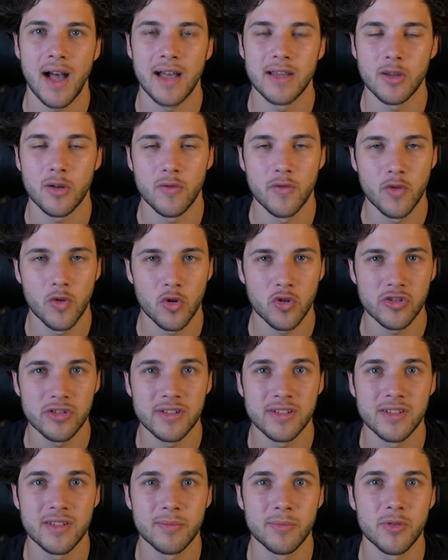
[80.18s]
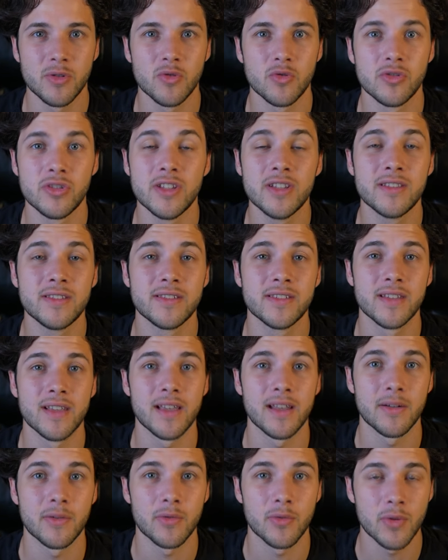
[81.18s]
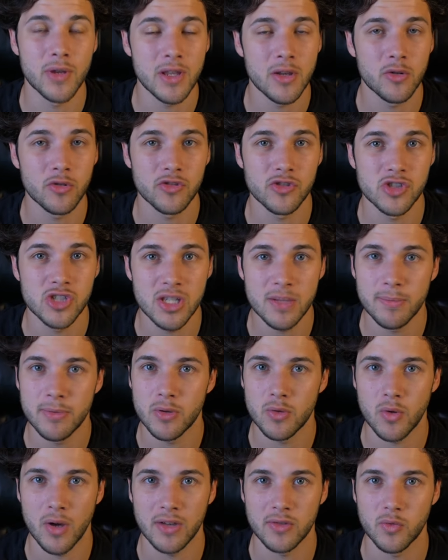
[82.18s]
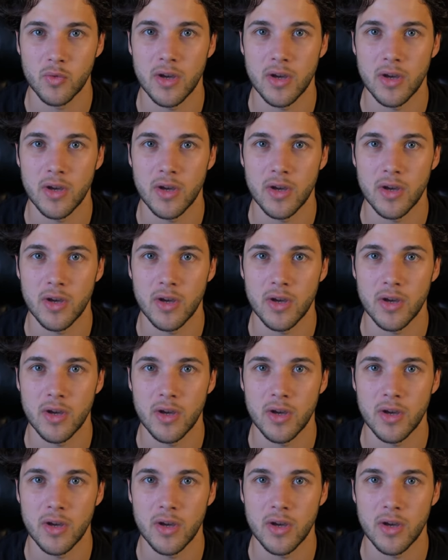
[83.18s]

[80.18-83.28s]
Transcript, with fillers: And of course, the CPU needs a really good GPU as